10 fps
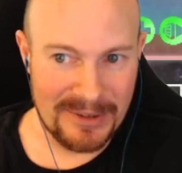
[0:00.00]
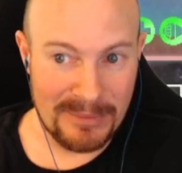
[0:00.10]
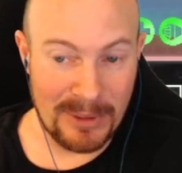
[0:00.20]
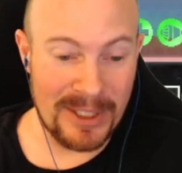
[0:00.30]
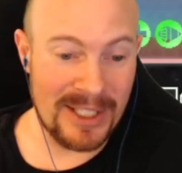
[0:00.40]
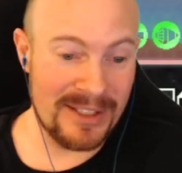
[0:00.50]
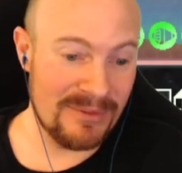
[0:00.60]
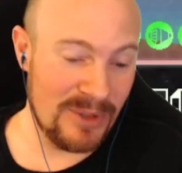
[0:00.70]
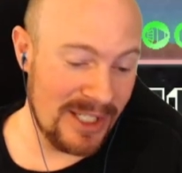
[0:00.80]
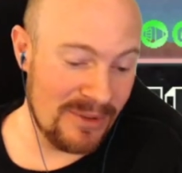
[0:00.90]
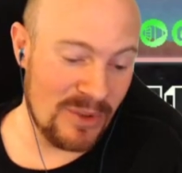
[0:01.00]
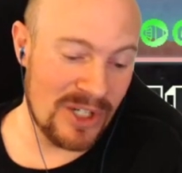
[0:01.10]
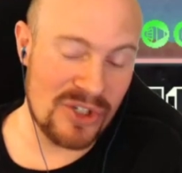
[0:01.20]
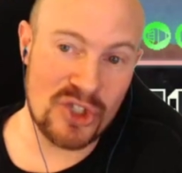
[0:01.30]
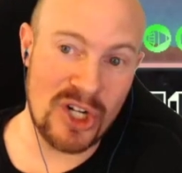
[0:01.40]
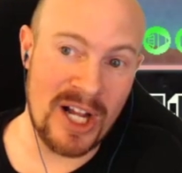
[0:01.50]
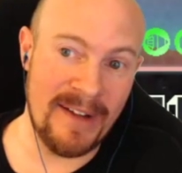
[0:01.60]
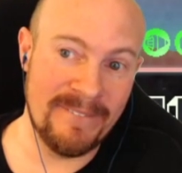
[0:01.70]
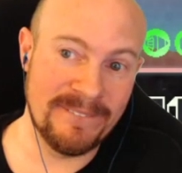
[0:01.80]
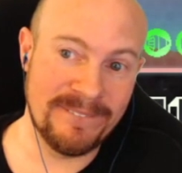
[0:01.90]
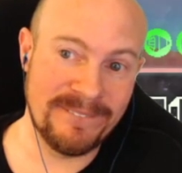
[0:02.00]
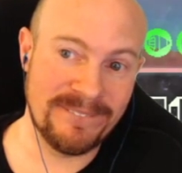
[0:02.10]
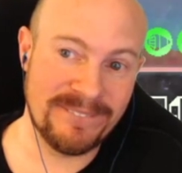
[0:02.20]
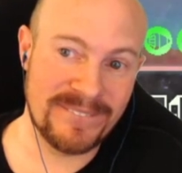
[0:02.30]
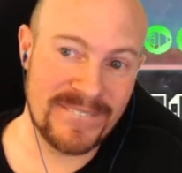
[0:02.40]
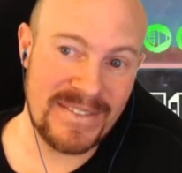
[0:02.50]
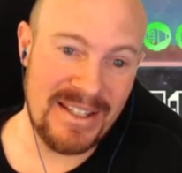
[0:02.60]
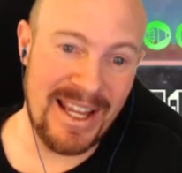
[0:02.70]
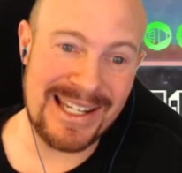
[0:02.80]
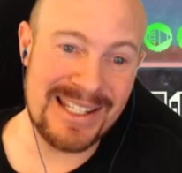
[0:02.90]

we didn't we didn't one shot any